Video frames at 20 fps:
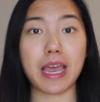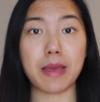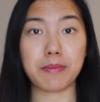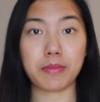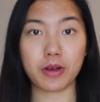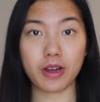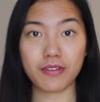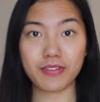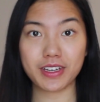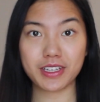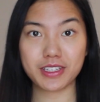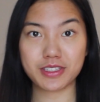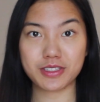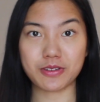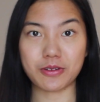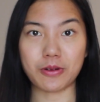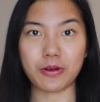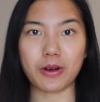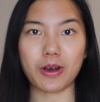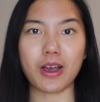a perfect
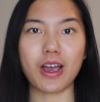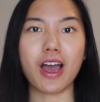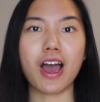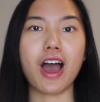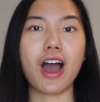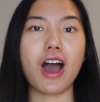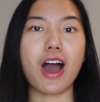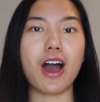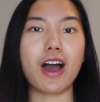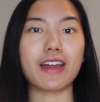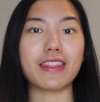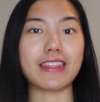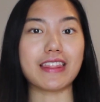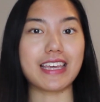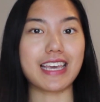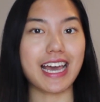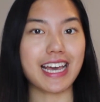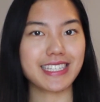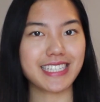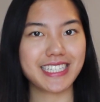score on
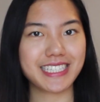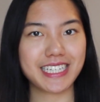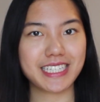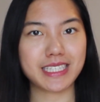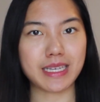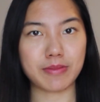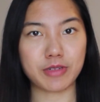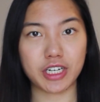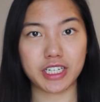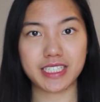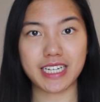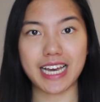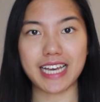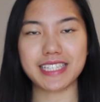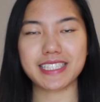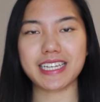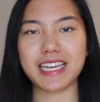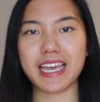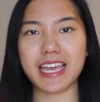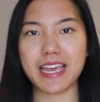the SAT subject
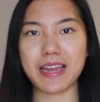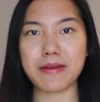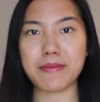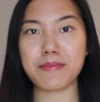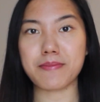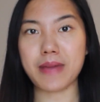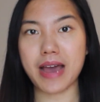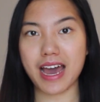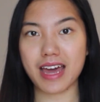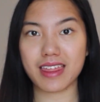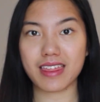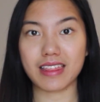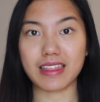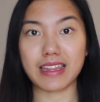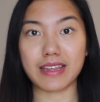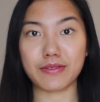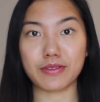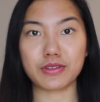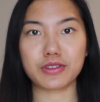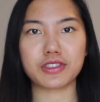test in Math
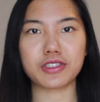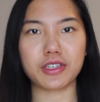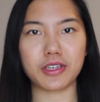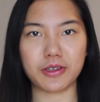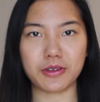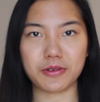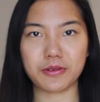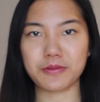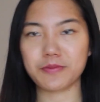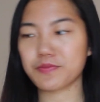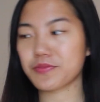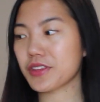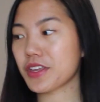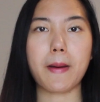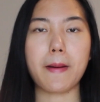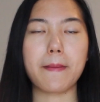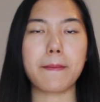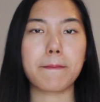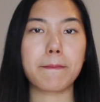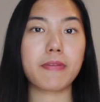Level 2.
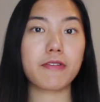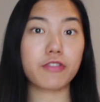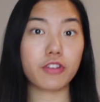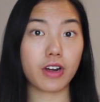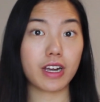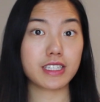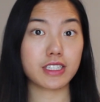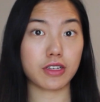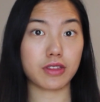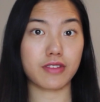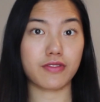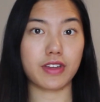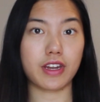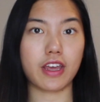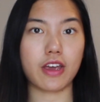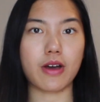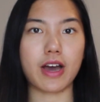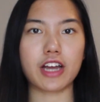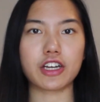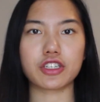Before I start the
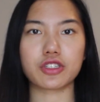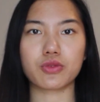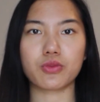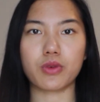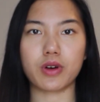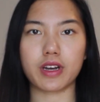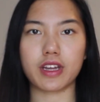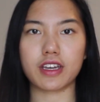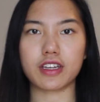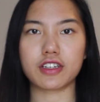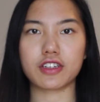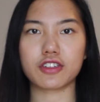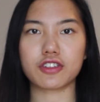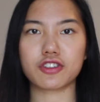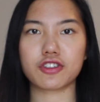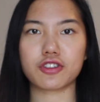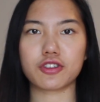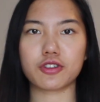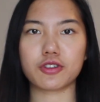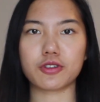video, I just wanted
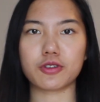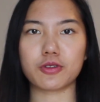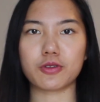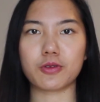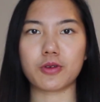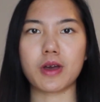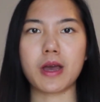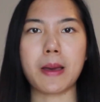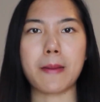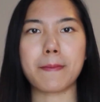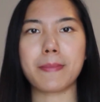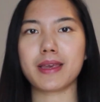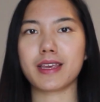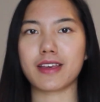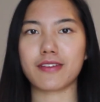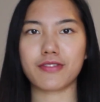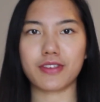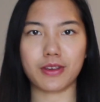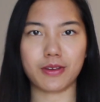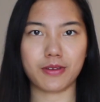to make
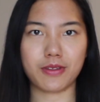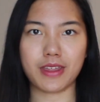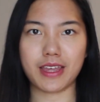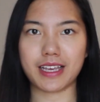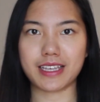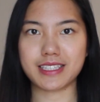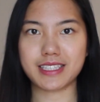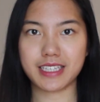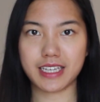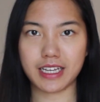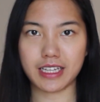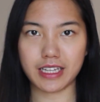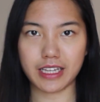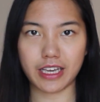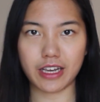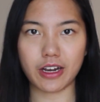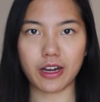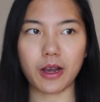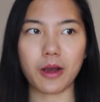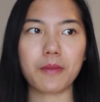a few things
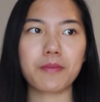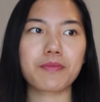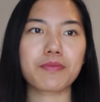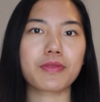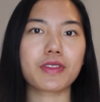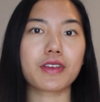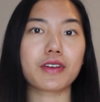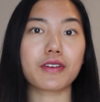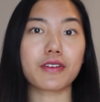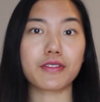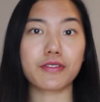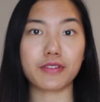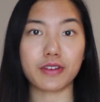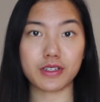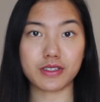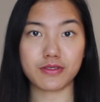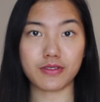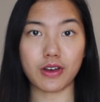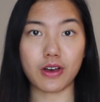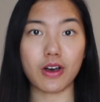clear.
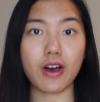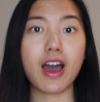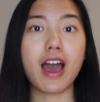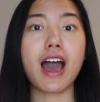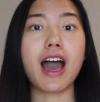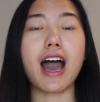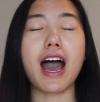First of all,